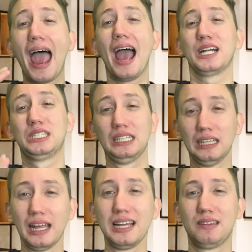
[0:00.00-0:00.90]
actually
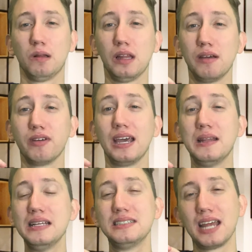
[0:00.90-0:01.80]
like to live in
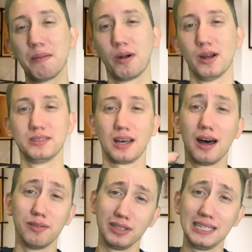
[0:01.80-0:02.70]
these neighborhoods
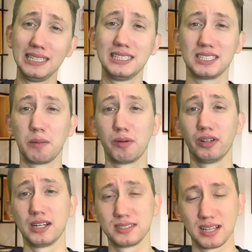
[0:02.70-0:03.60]
of East Somerville
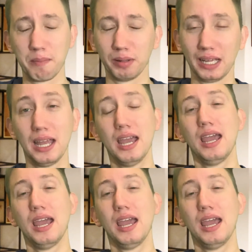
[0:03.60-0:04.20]
and Assembly.